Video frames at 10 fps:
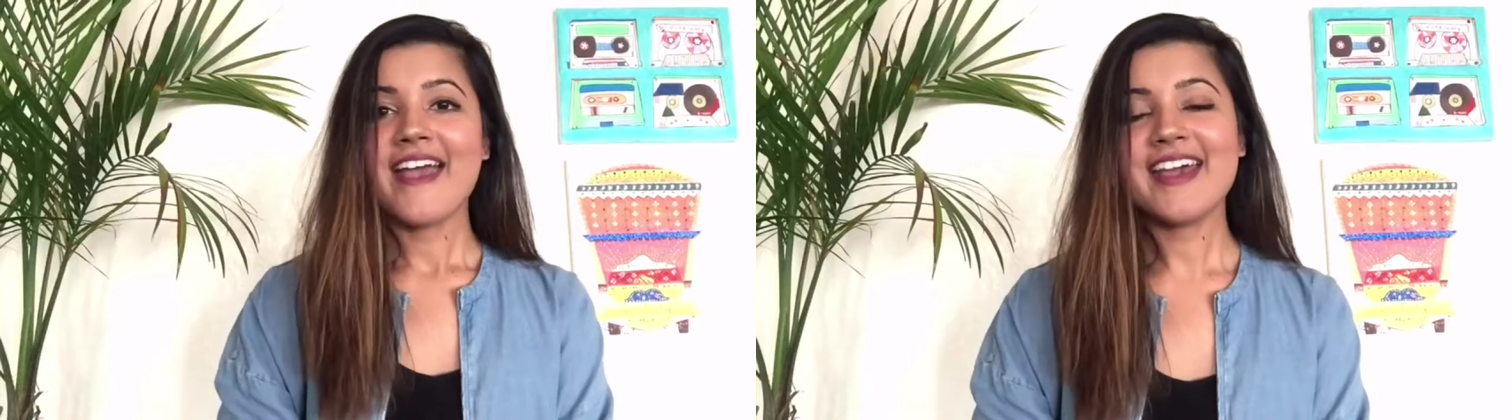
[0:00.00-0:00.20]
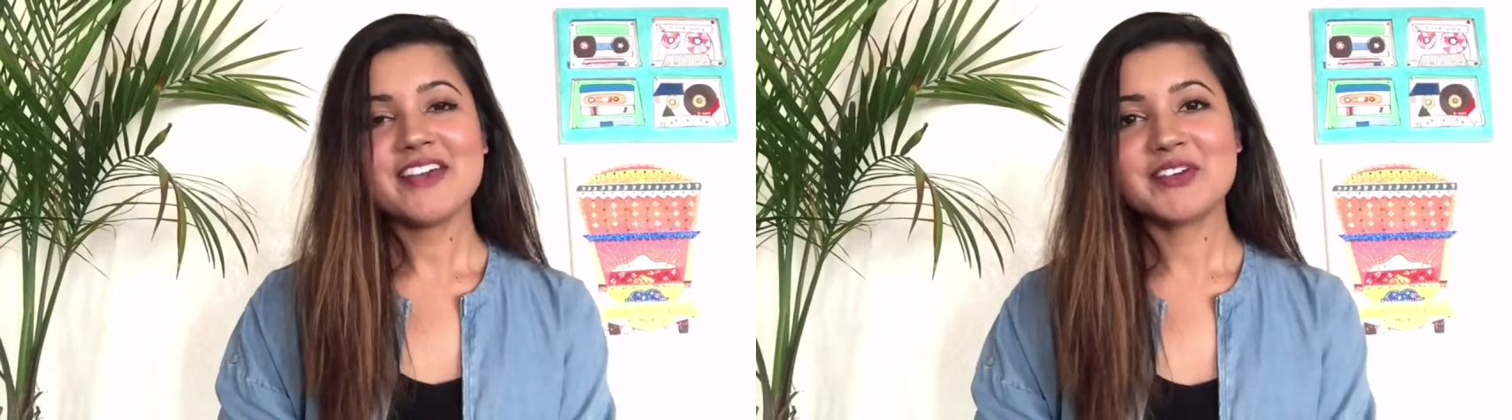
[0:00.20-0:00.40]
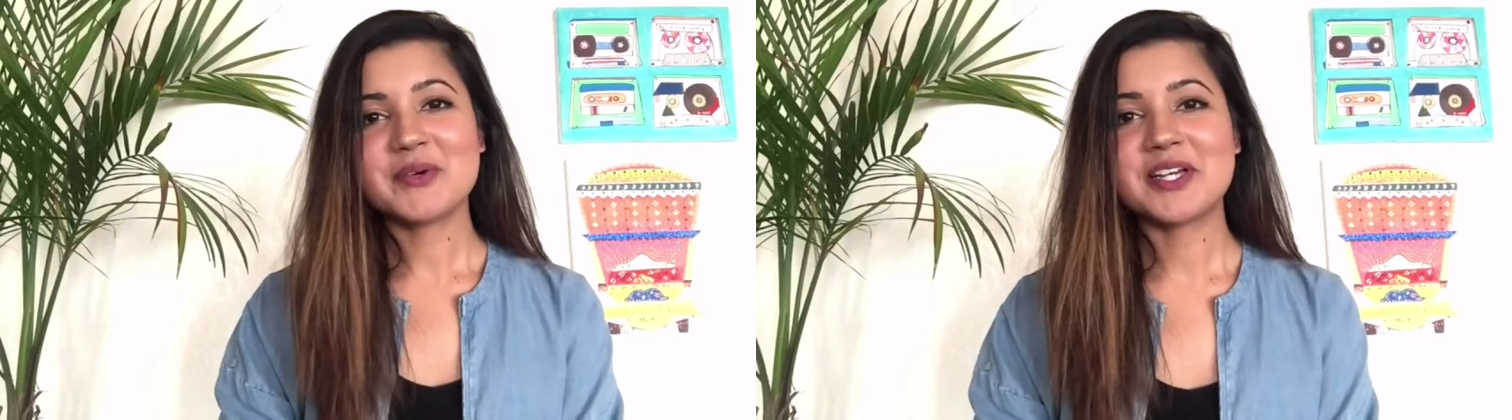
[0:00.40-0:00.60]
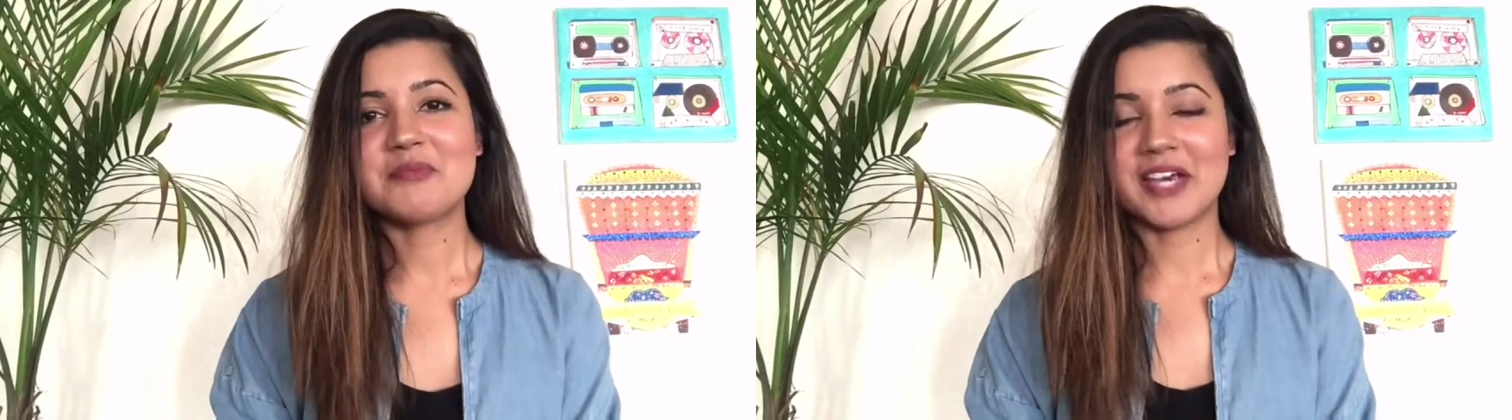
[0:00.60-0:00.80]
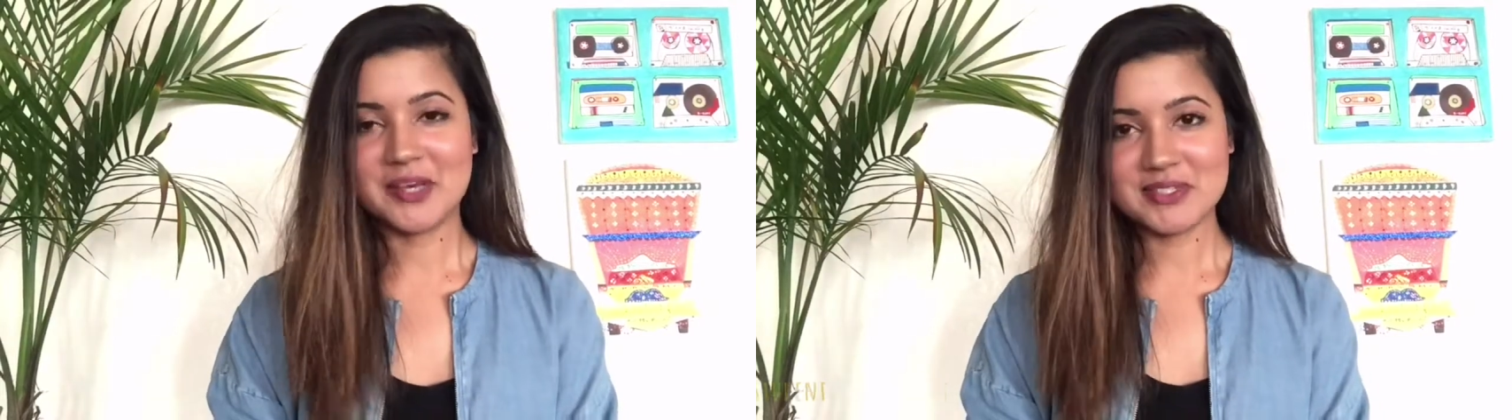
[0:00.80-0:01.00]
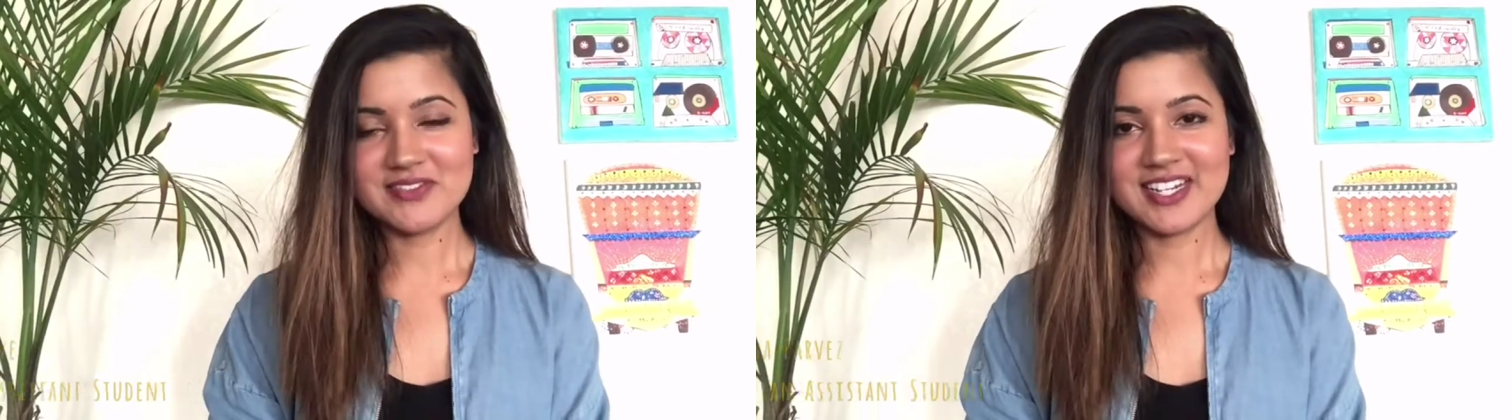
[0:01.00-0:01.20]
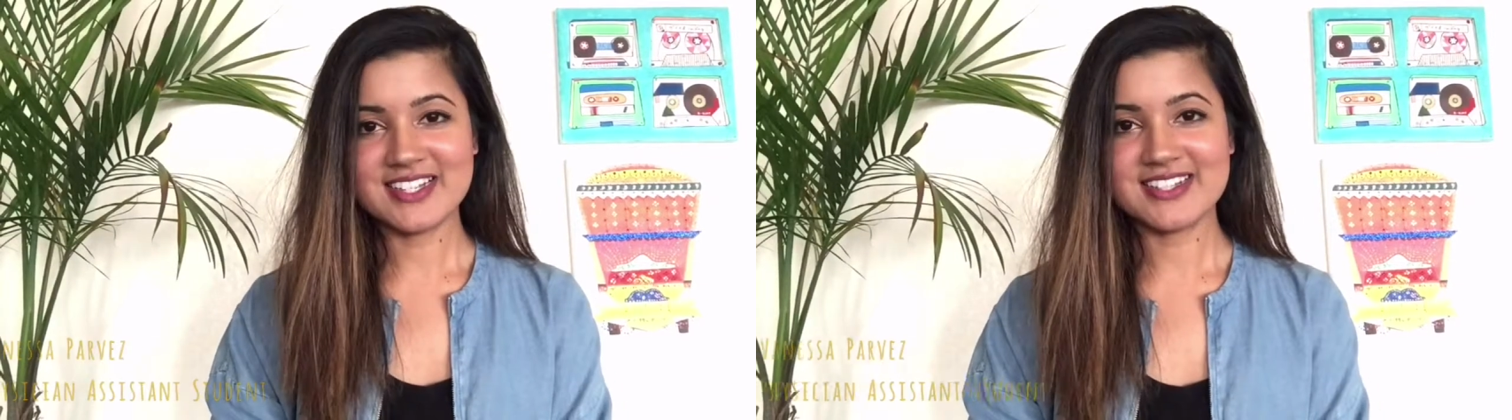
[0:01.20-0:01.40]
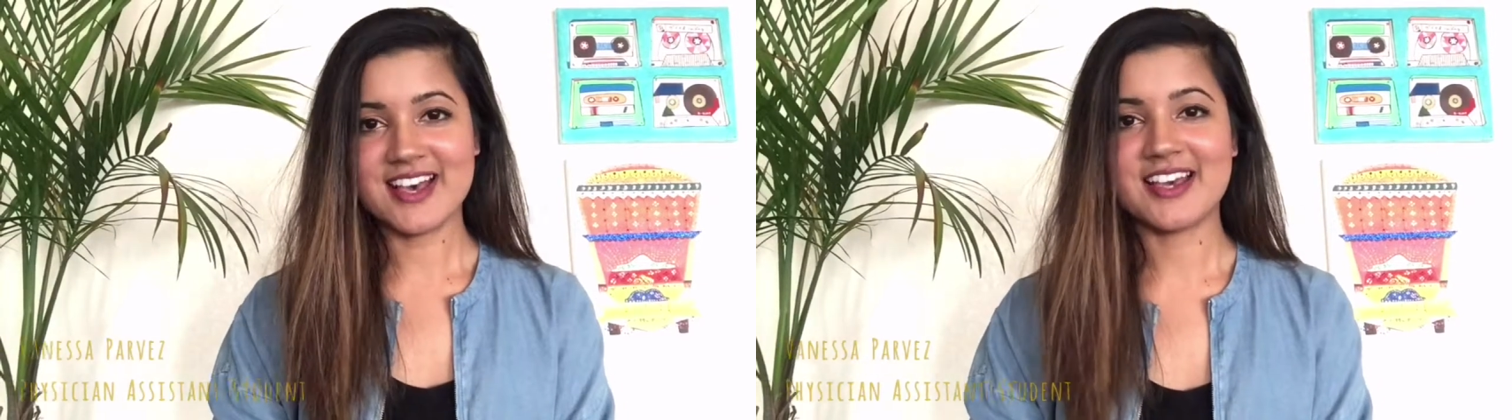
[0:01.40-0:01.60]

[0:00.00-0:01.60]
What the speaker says: Hey everyone, my name is Vanessa